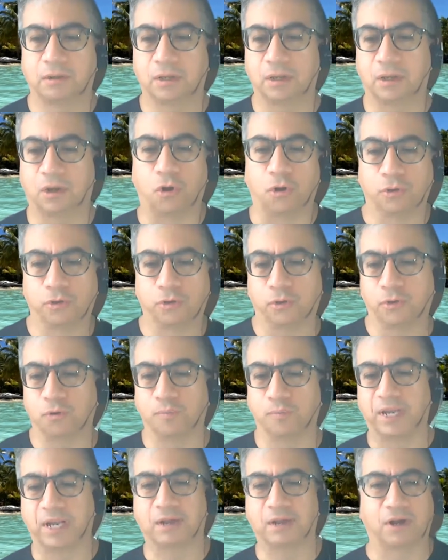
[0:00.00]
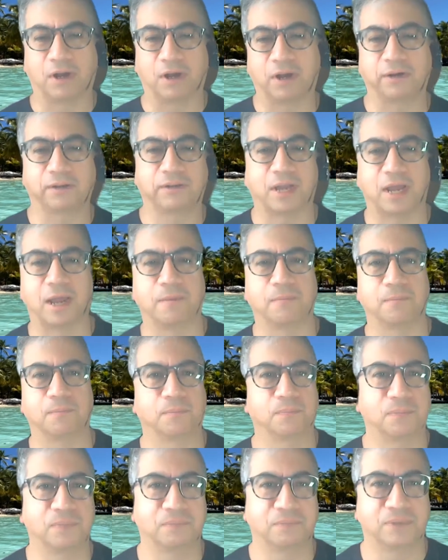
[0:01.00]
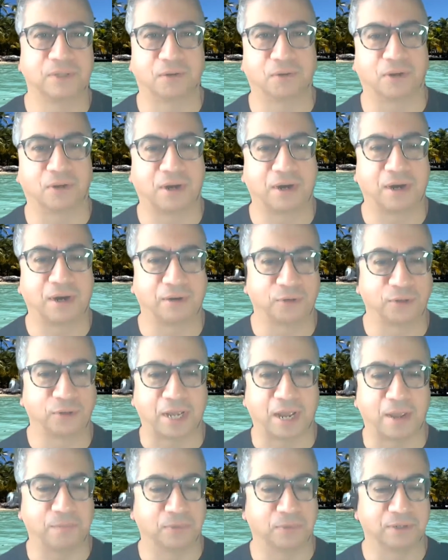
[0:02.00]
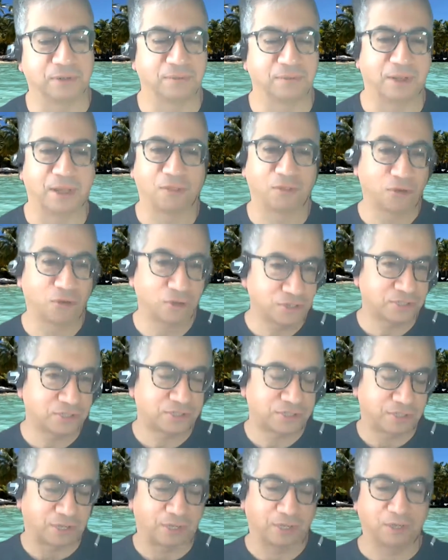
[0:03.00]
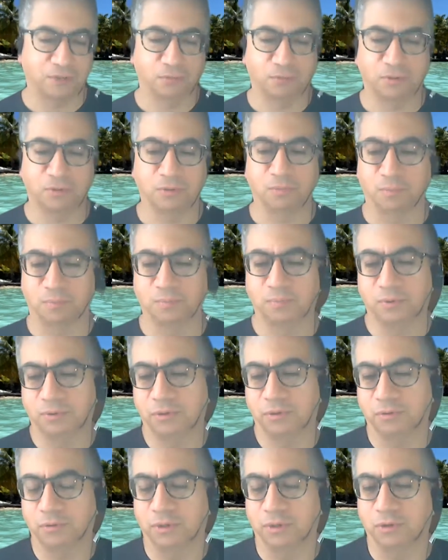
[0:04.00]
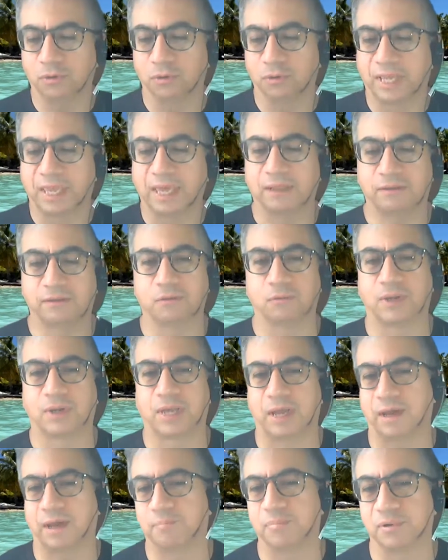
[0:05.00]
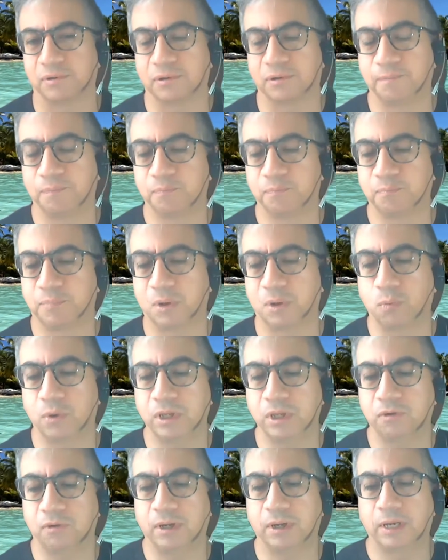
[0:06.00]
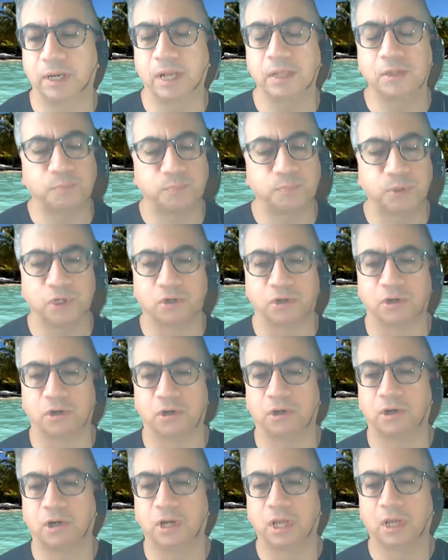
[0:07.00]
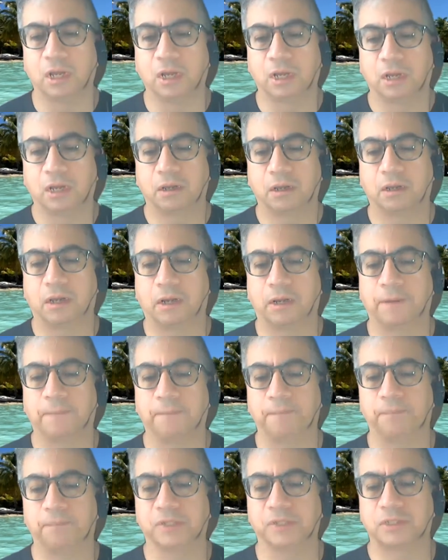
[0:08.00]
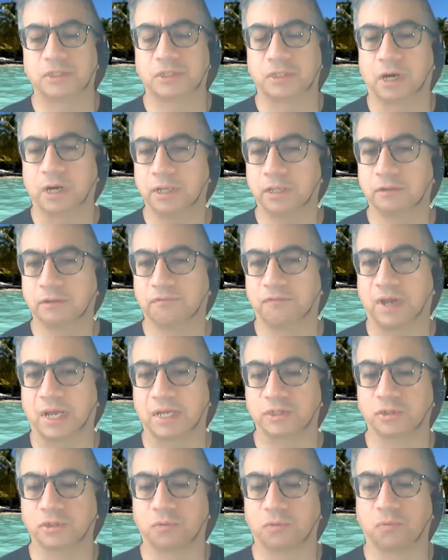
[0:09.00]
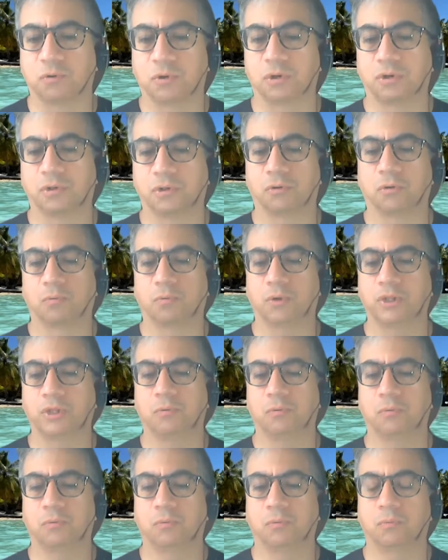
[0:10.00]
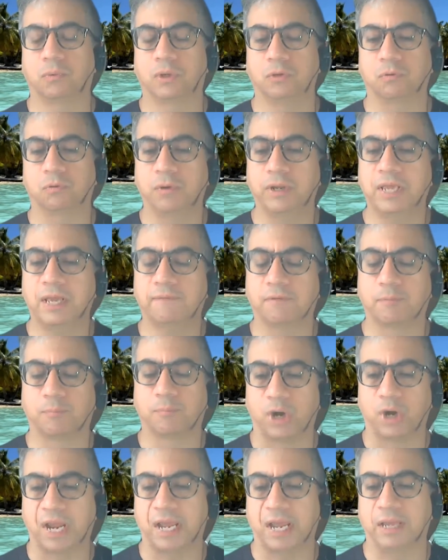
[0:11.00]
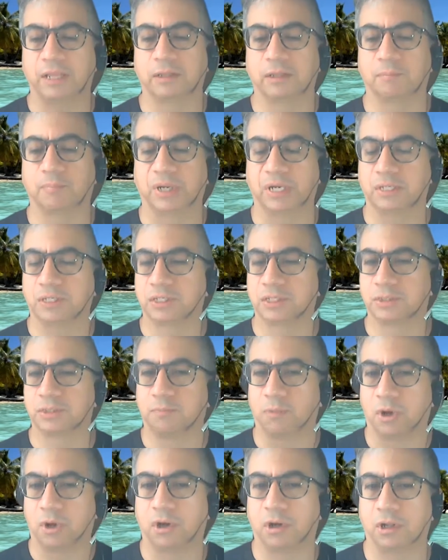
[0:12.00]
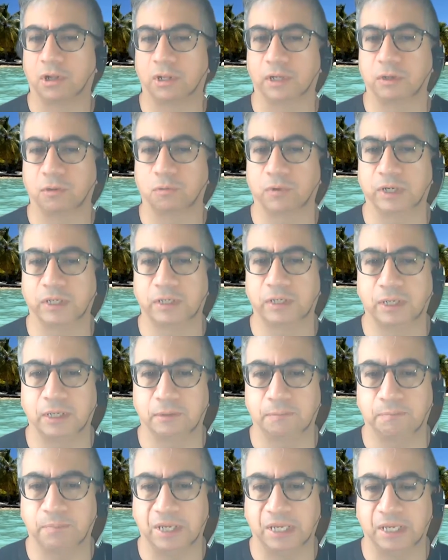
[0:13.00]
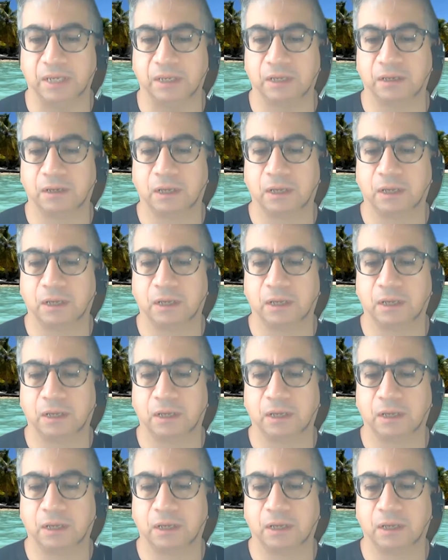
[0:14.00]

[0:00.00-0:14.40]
although you might have a hard time, a harder time than others, you'll get to capital. But when you're an entrepreneur starting in the fashion world, or when you already have a brand but it's small and you want it to get big,